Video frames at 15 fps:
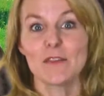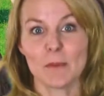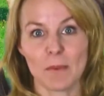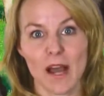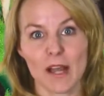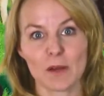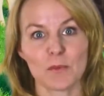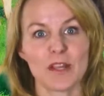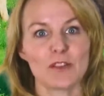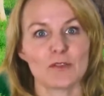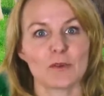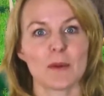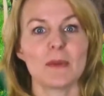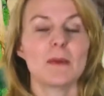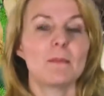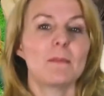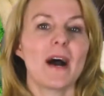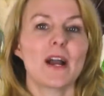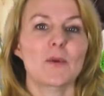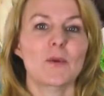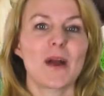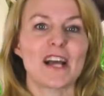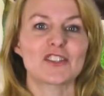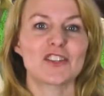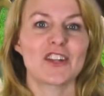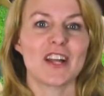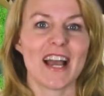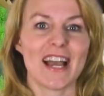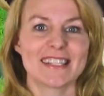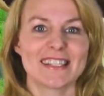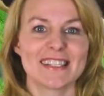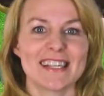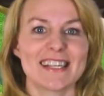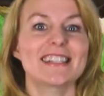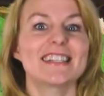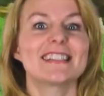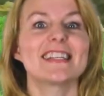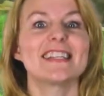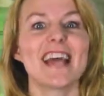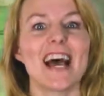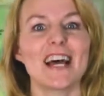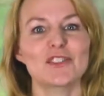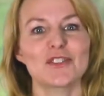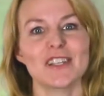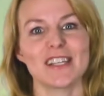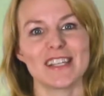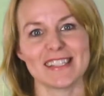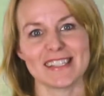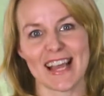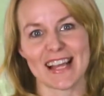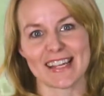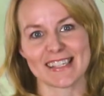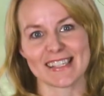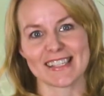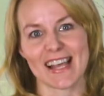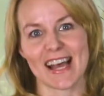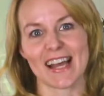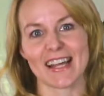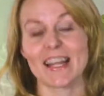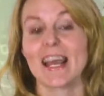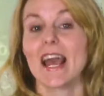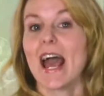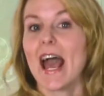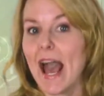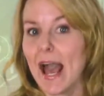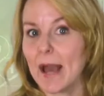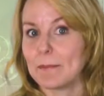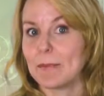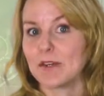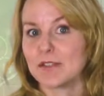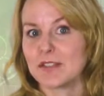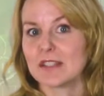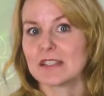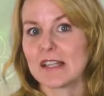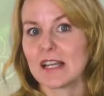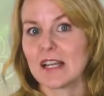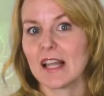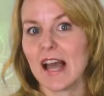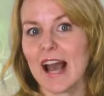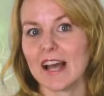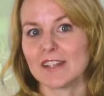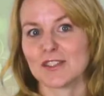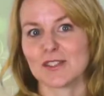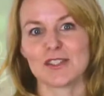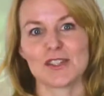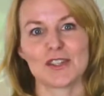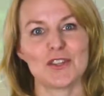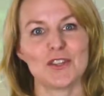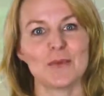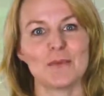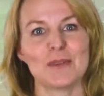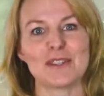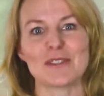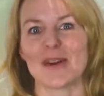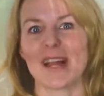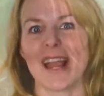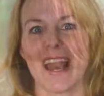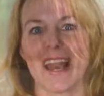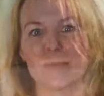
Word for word: The pyrethrum in Biorational X six is a natural insecticide and poses little hazard to humans or